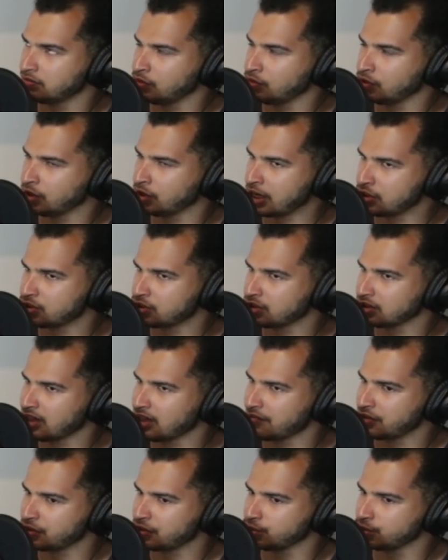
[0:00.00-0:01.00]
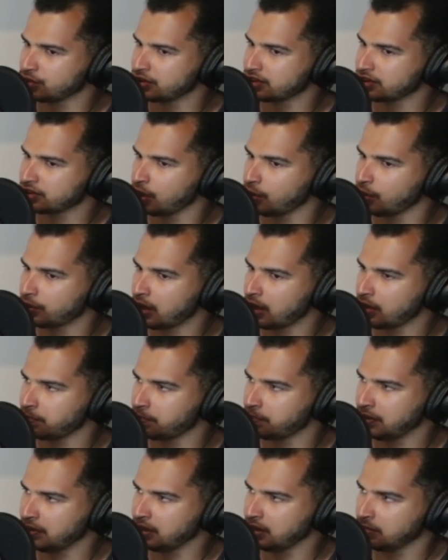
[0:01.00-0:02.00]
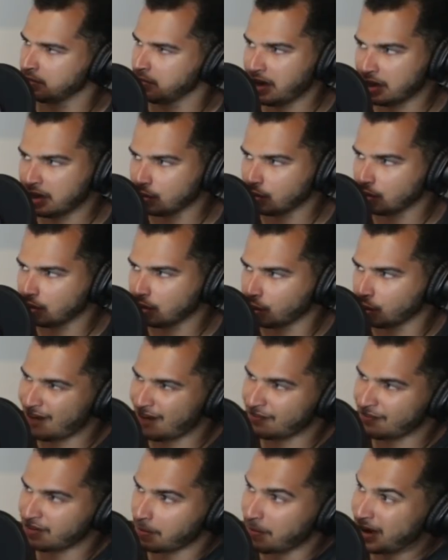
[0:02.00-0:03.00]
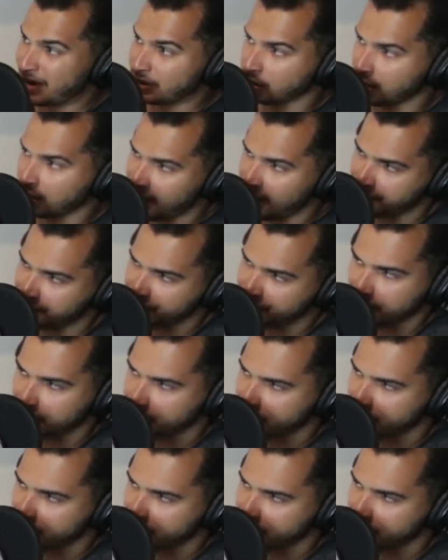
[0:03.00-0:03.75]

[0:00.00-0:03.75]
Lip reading: can you still have an enthusiast car without being manual or having a manual option?